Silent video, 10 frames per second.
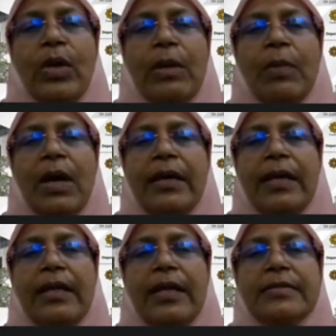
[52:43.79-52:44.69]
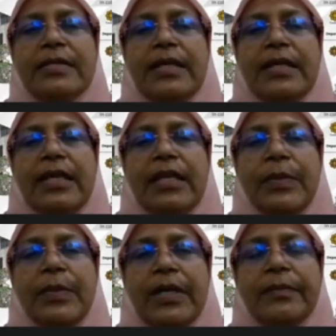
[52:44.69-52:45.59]
When market is in
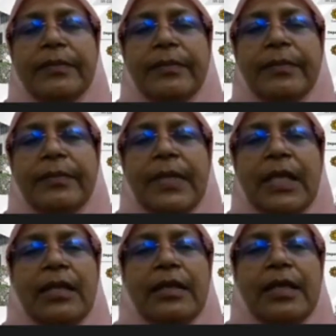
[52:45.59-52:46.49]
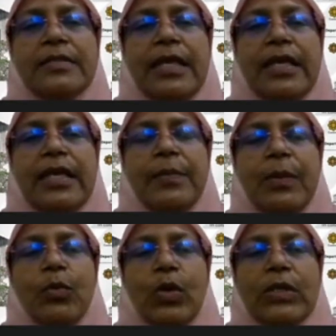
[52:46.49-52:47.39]
equilibrium, there's
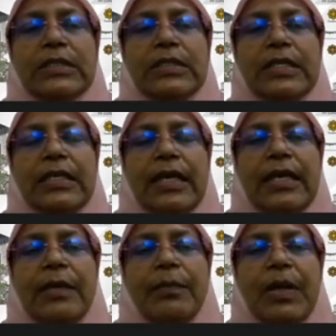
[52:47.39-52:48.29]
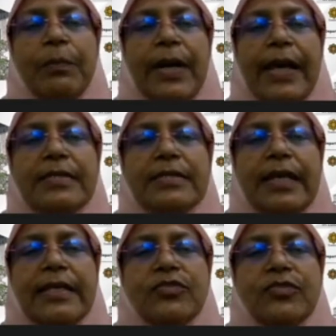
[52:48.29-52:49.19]
equilibrium quantity, equilibrium price,
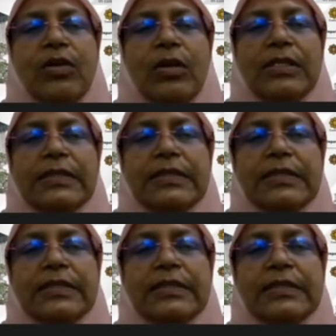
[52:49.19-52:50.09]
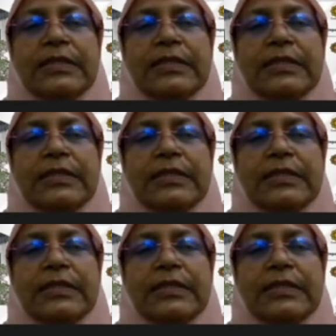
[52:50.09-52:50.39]
that is $3.